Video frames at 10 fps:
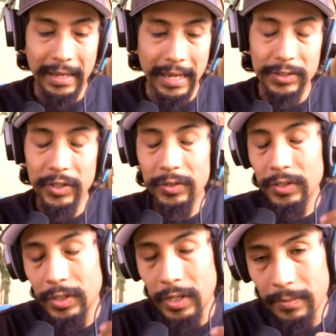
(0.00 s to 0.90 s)
I just
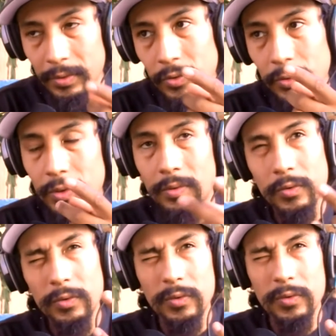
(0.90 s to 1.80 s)
discovered
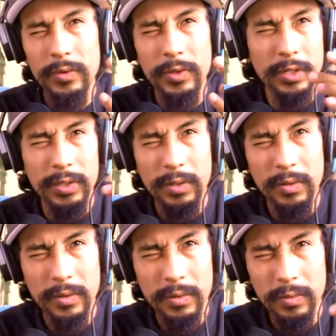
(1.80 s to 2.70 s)
2 years
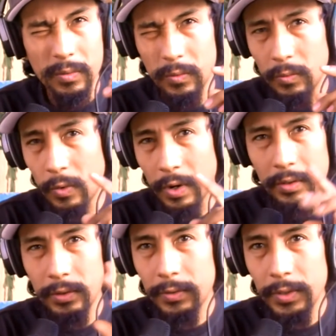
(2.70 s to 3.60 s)
ago, 1
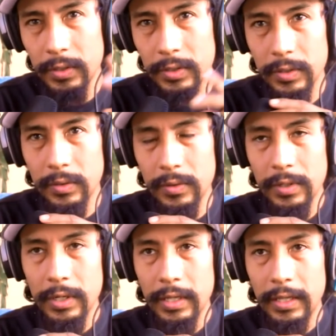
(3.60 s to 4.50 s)
or 2 years ago,
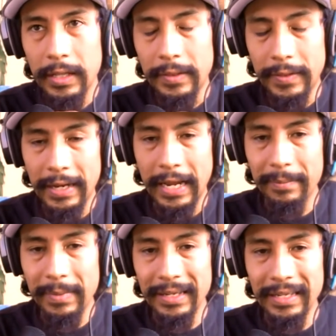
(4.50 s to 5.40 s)
that I'm
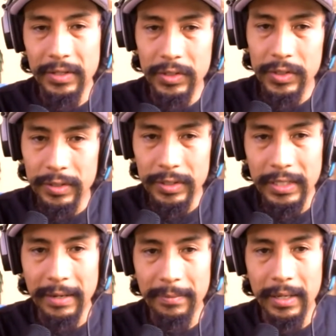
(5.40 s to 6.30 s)
an indigenous.
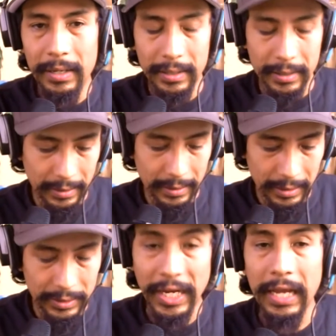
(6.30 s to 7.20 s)
I'm a
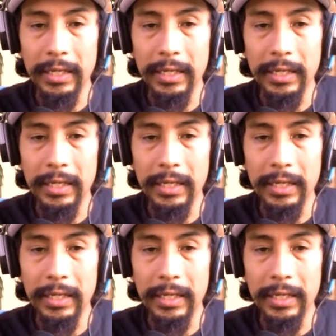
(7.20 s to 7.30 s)
Yaqui